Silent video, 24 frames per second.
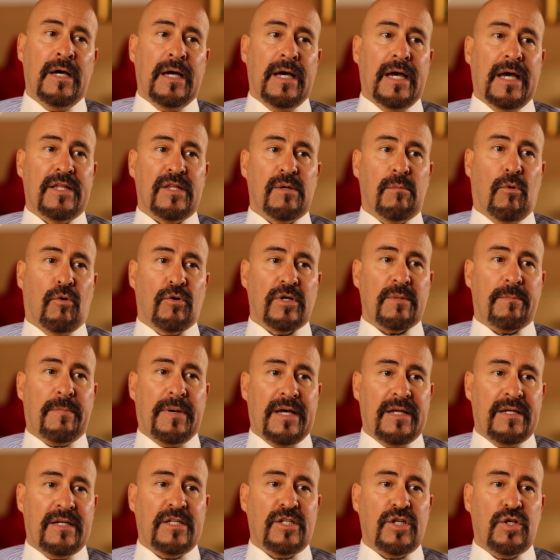And the more
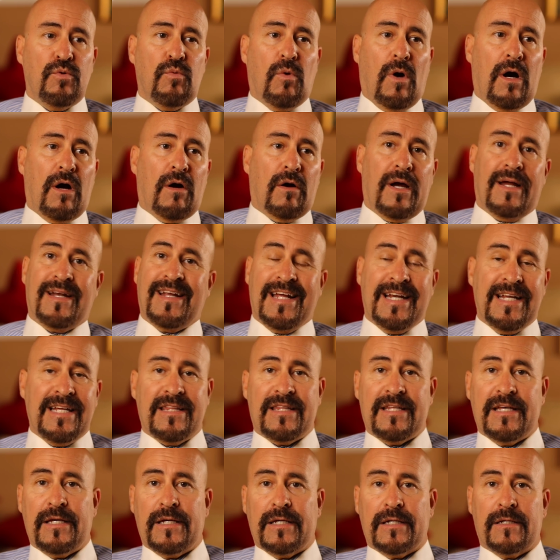dependent you are on
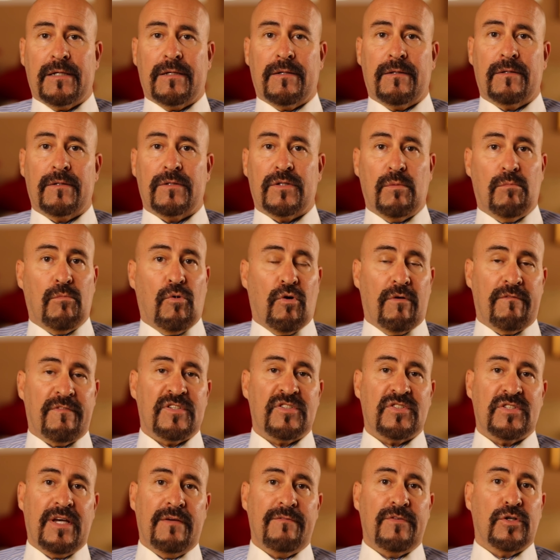anything, the more of a
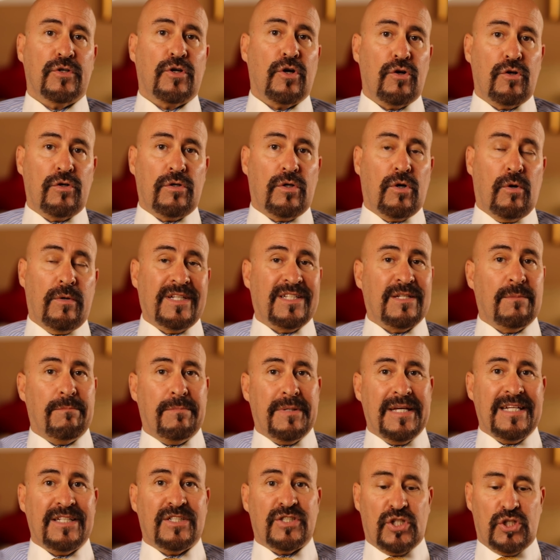slave you're going, going to
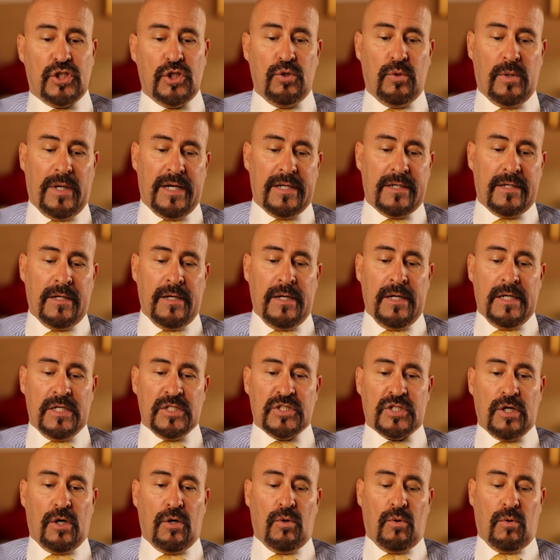be to it.
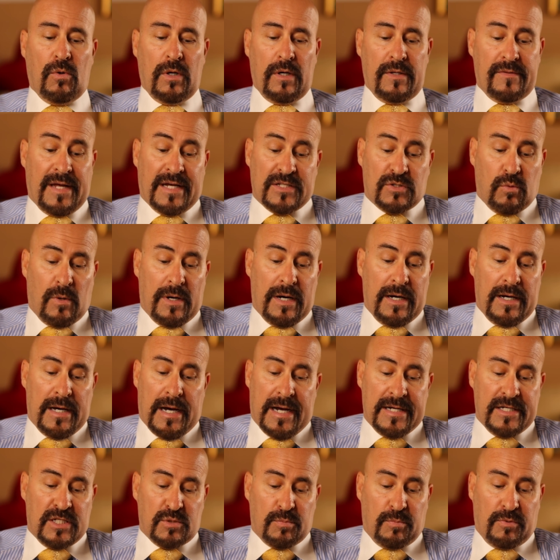So that's why
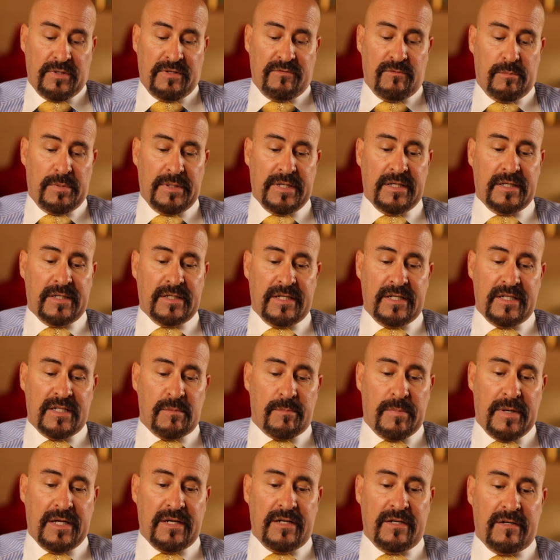I just believe in being an
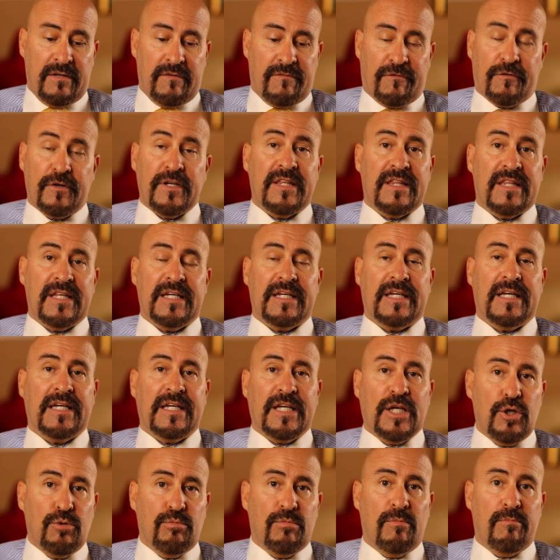independent, free thinking
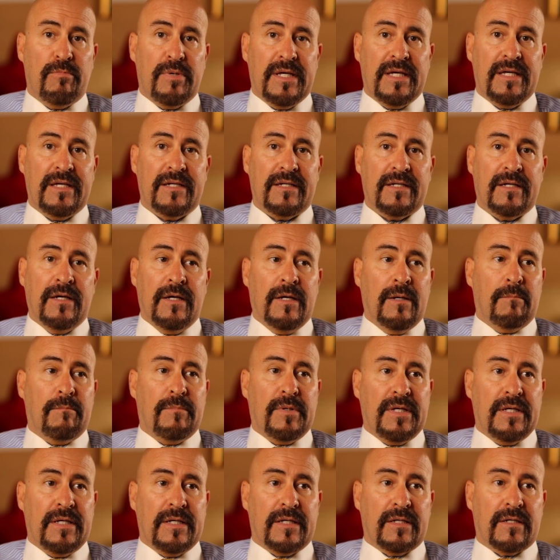human being,
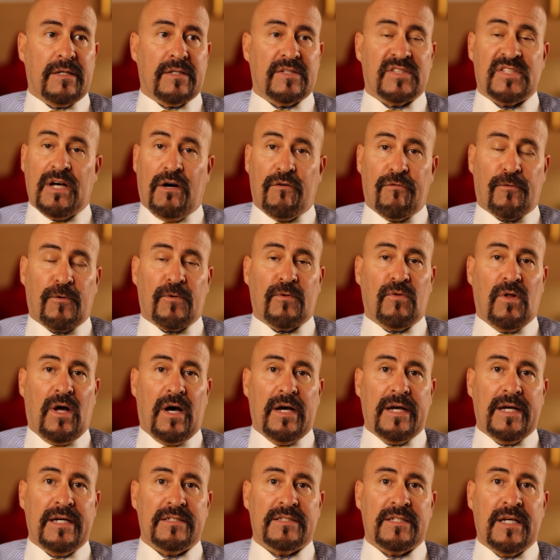being self
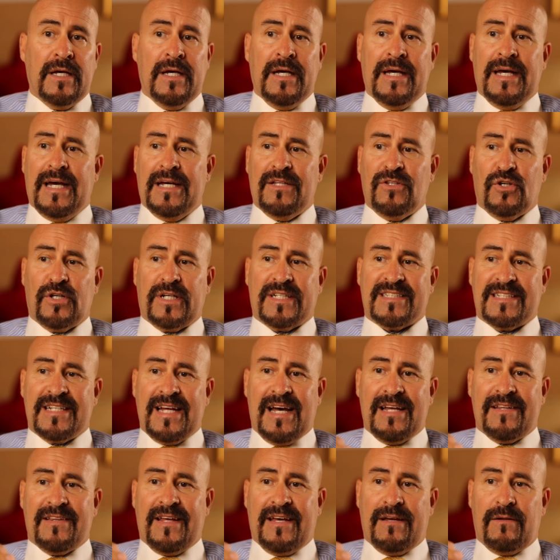reliant. And look, it's
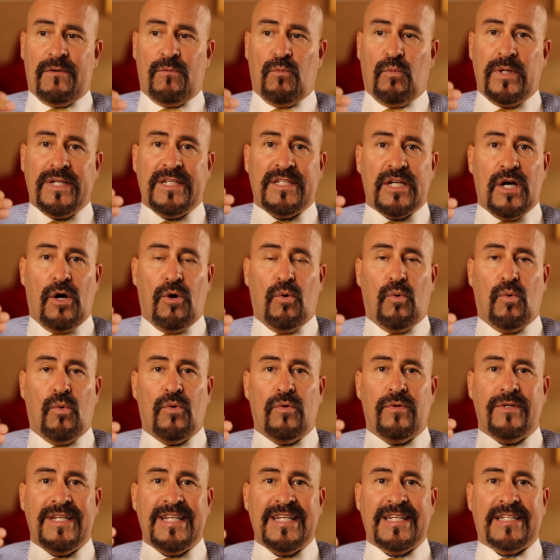not that we don't
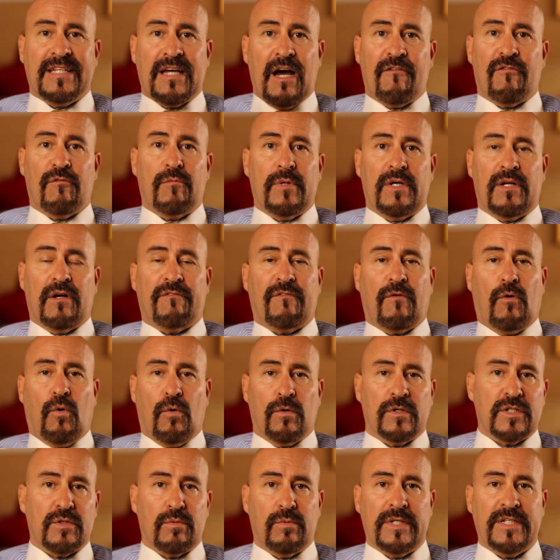need government, of
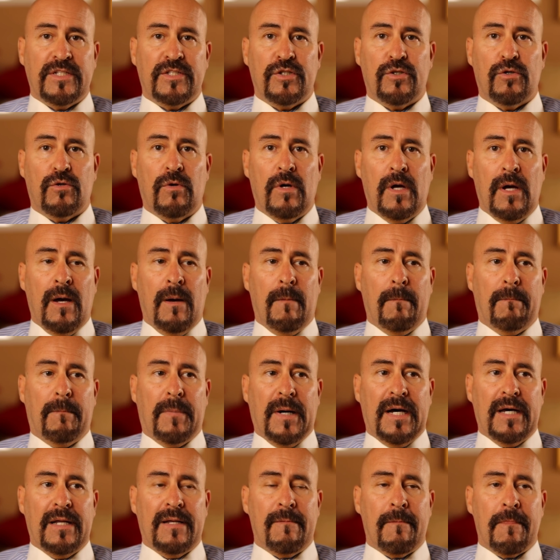course we do,
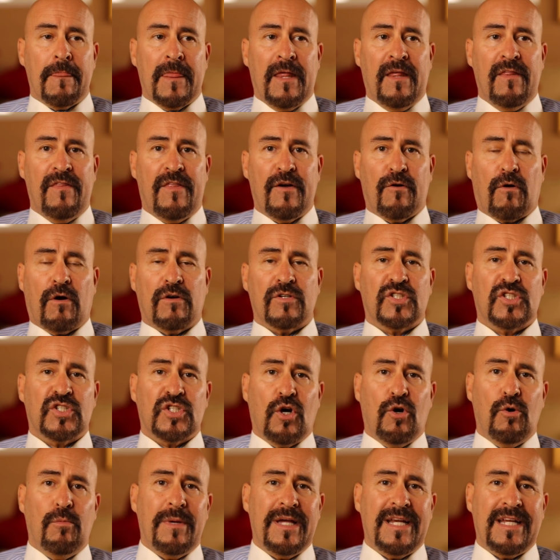but there are
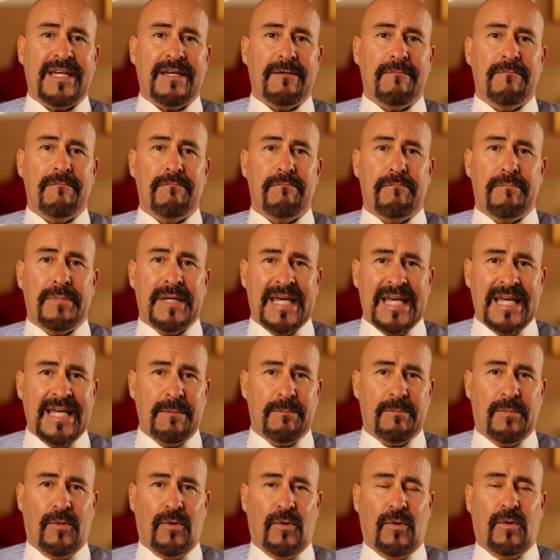so many
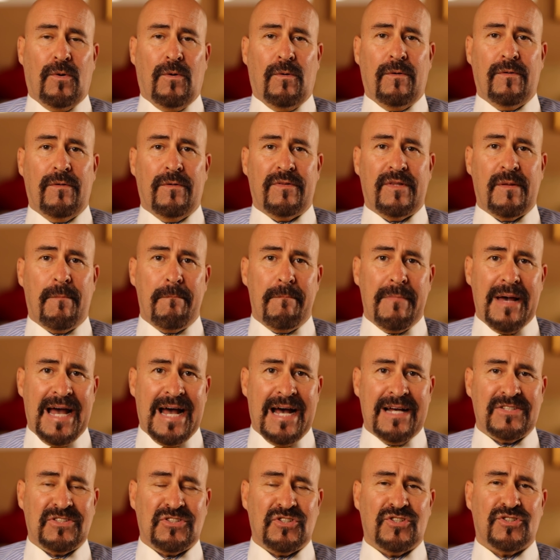people, the
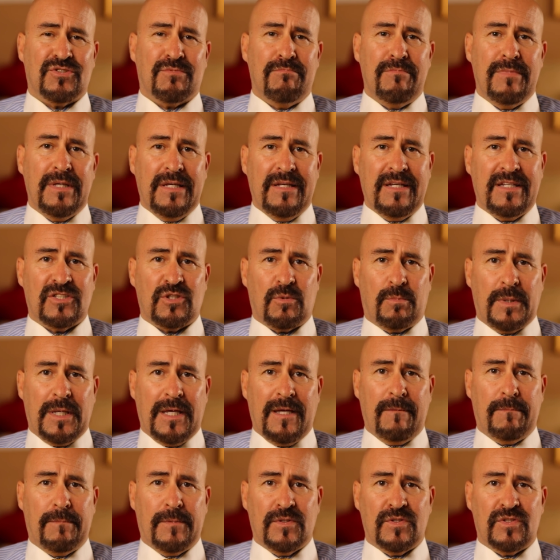masses, millions of
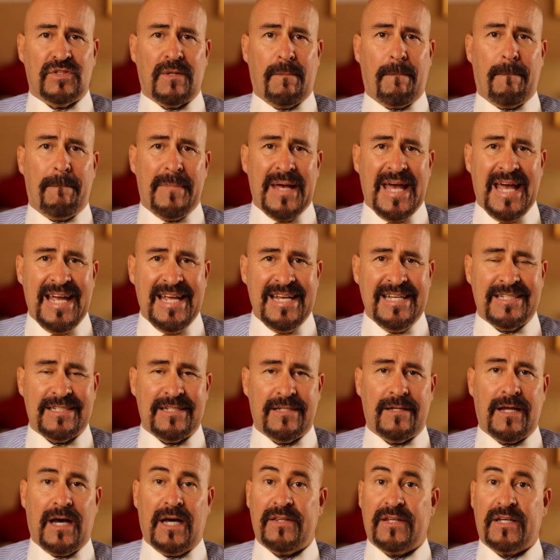people
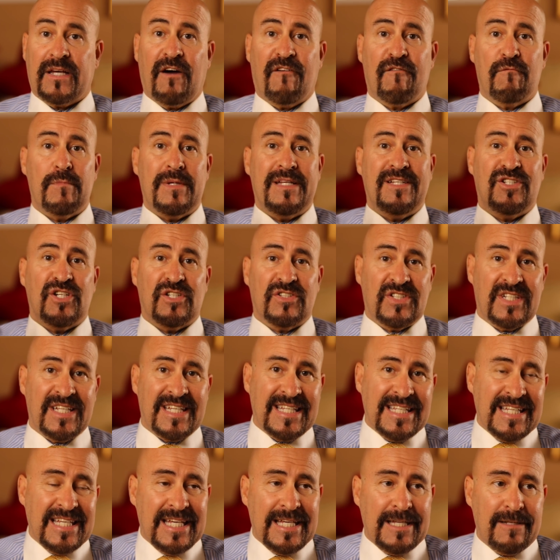dependent on the government just to
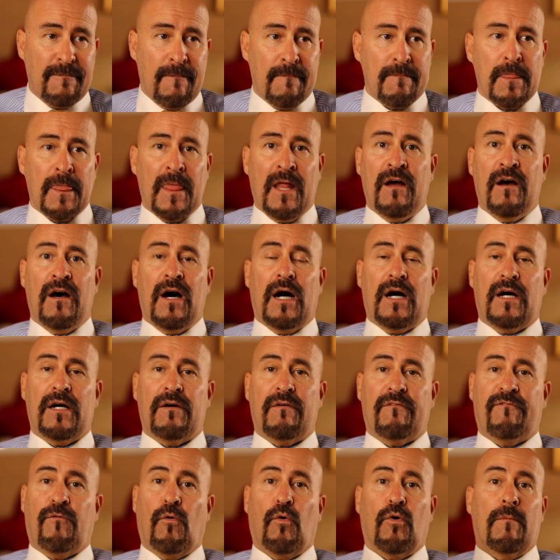eat, uh,
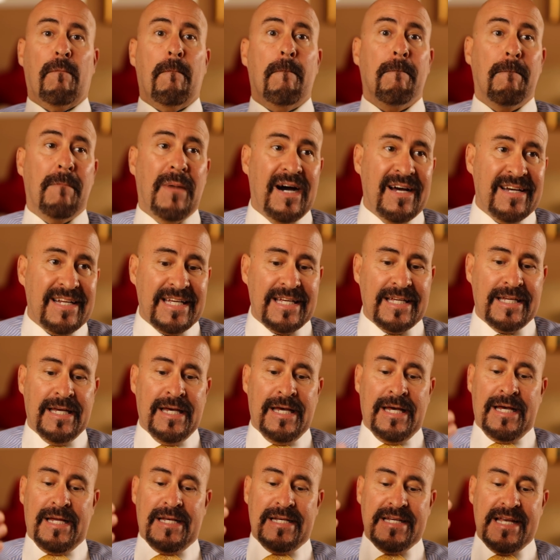for money
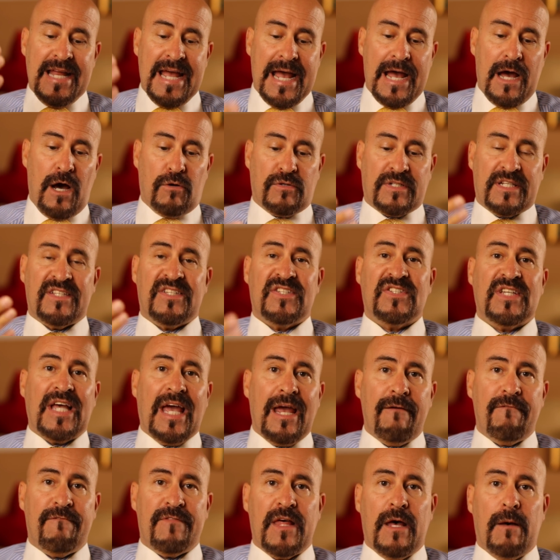now to
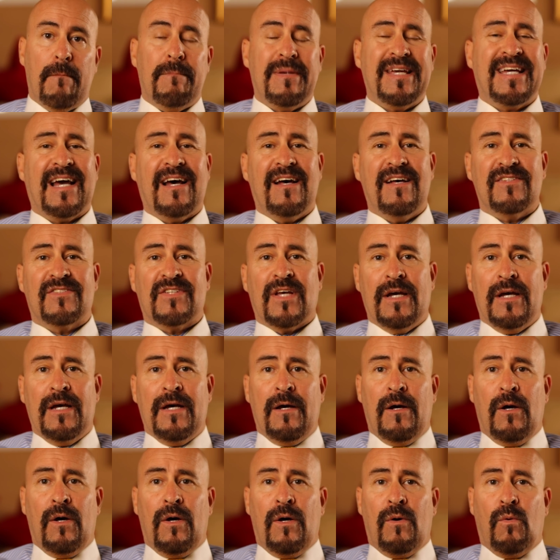save them because
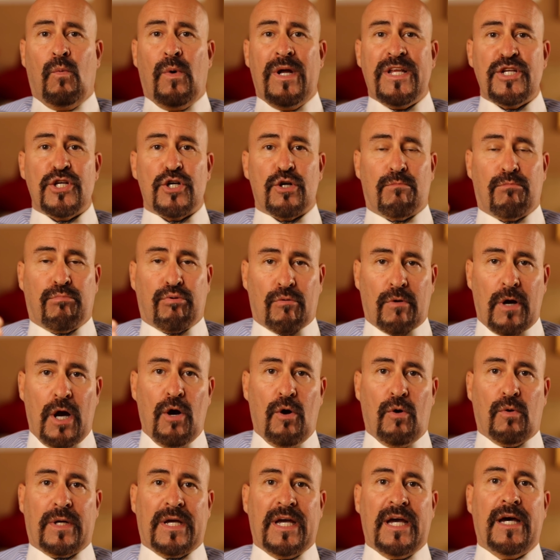when you're
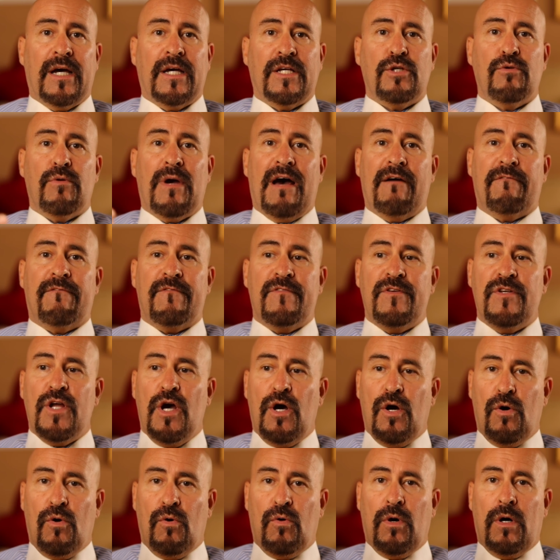broke, you have
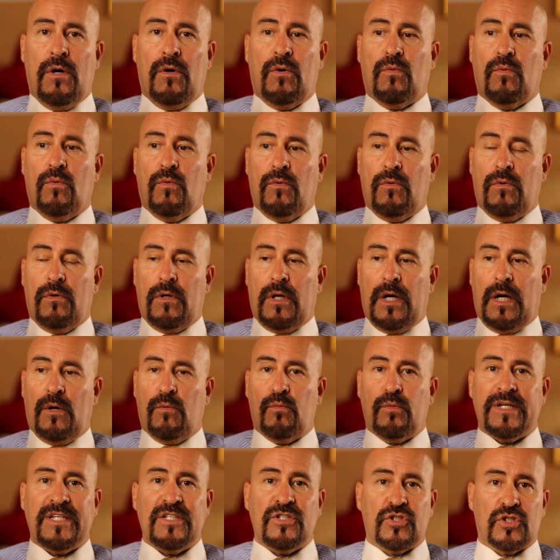no uh,
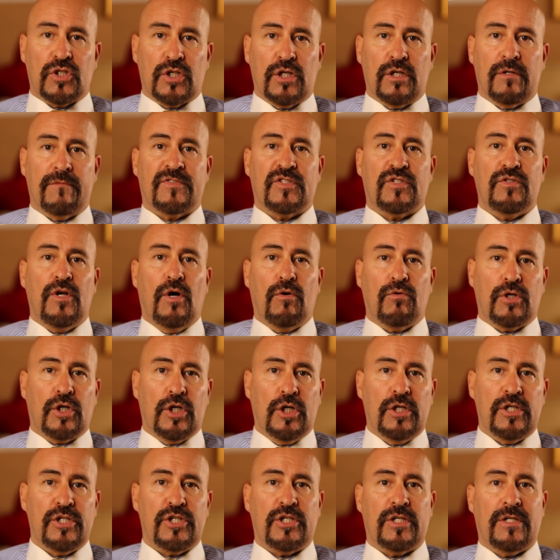reserves, no
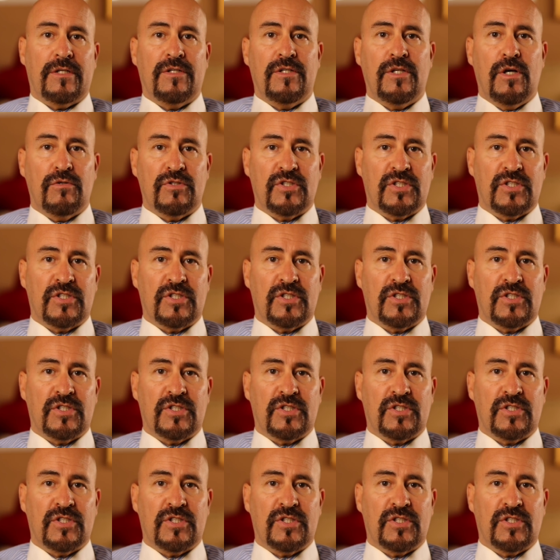cushion, no